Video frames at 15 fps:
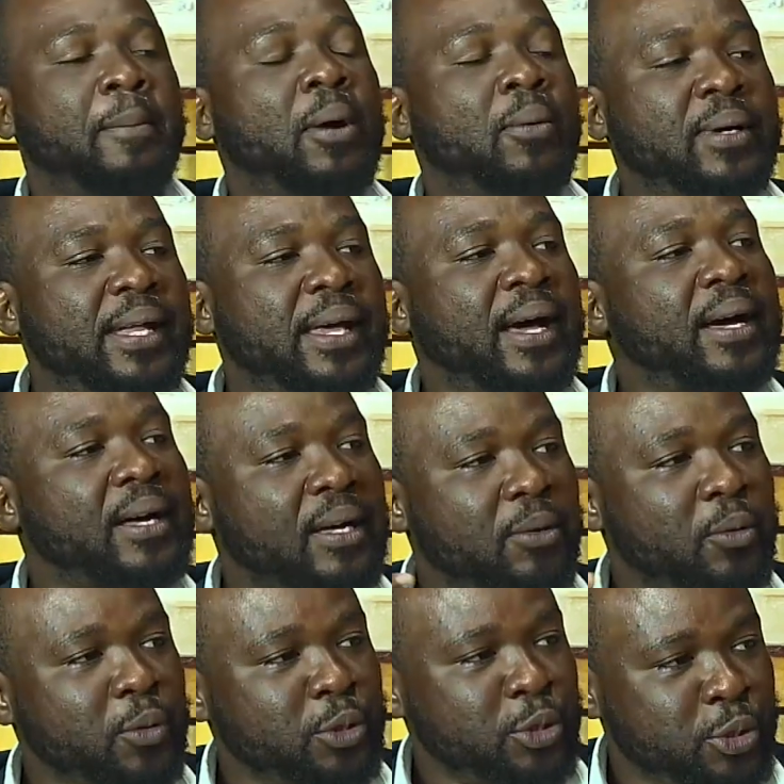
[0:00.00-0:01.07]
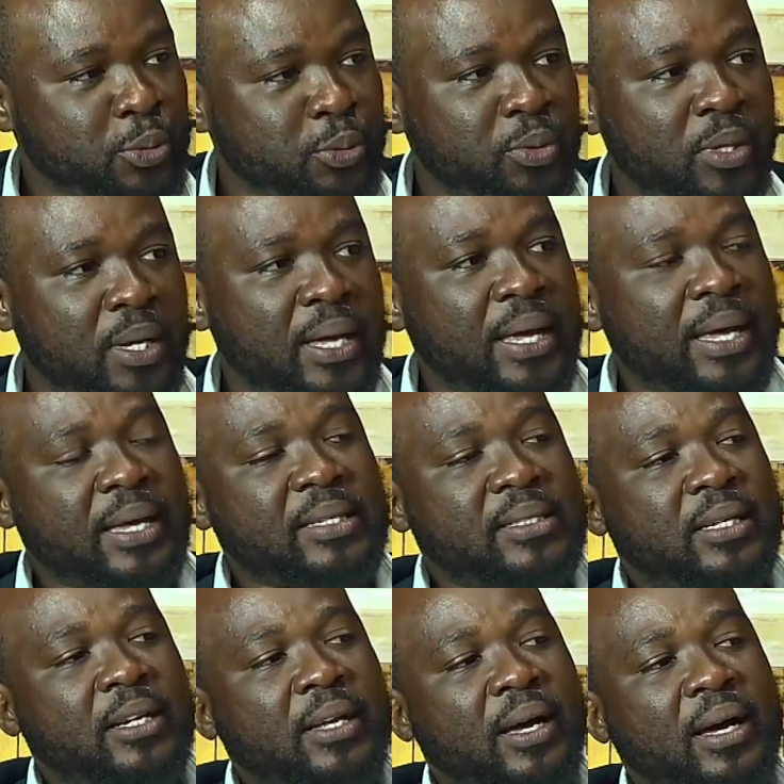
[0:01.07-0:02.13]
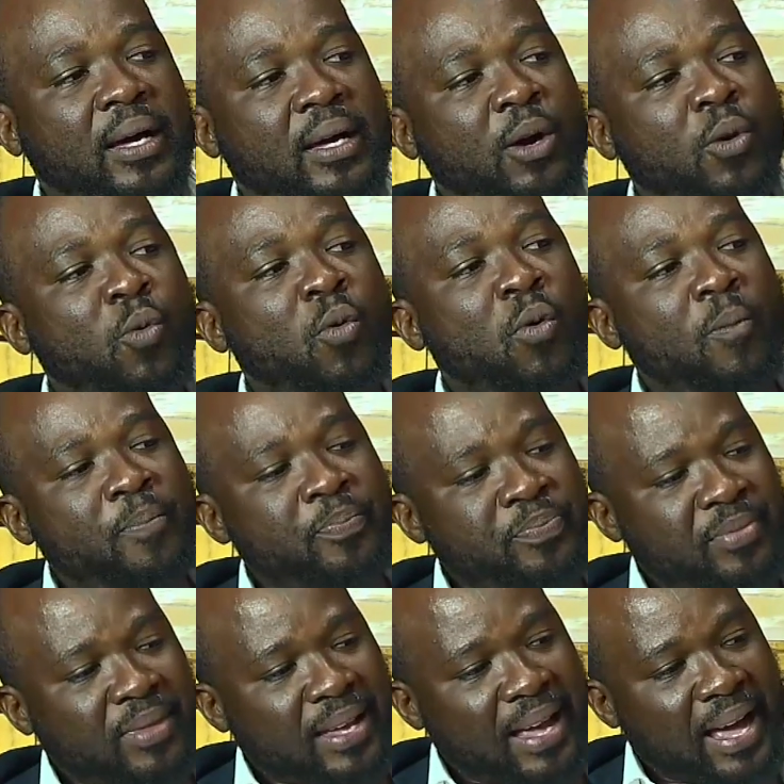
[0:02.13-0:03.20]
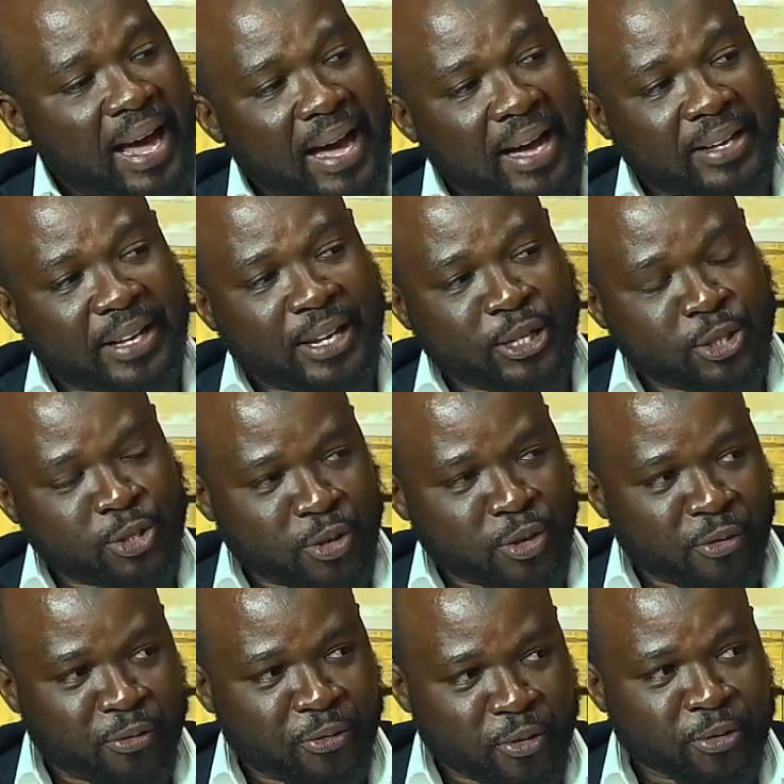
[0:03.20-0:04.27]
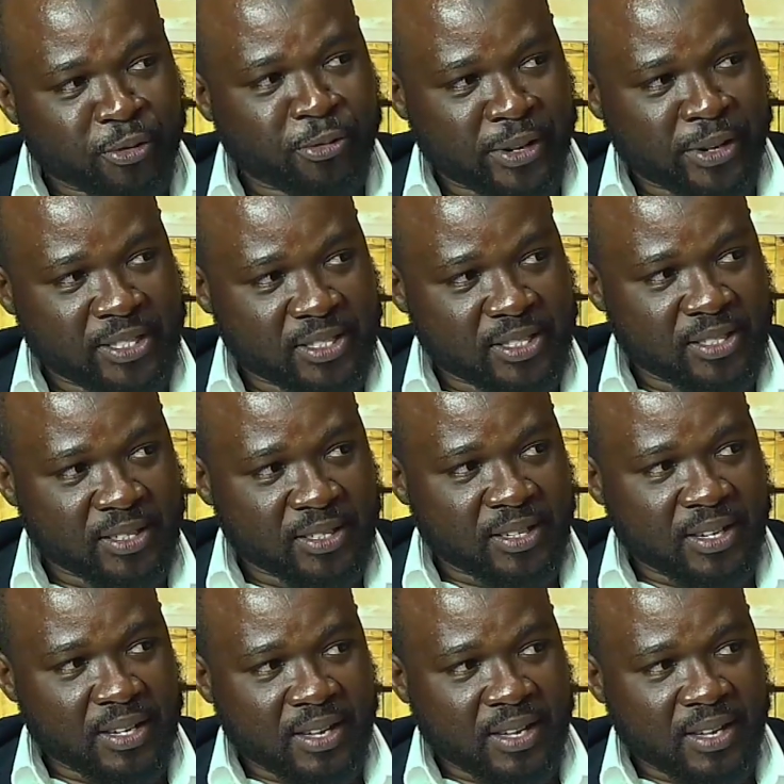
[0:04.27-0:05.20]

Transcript: but what a hacker will do is that the hacker will hack into your phone first.